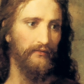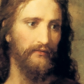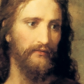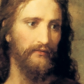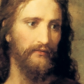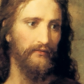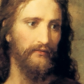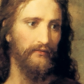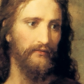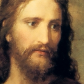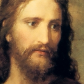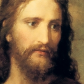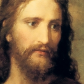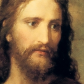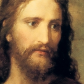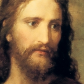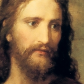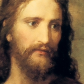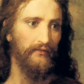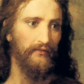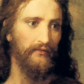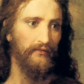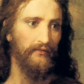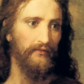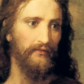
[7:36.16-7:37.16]

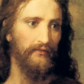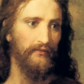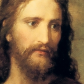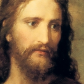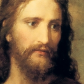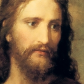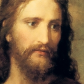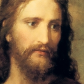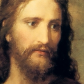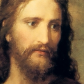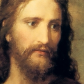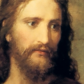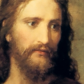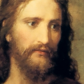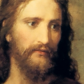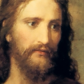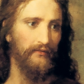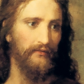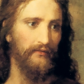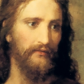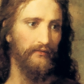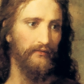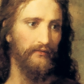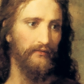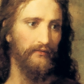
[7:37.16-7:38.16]
No one is speaking in this clip.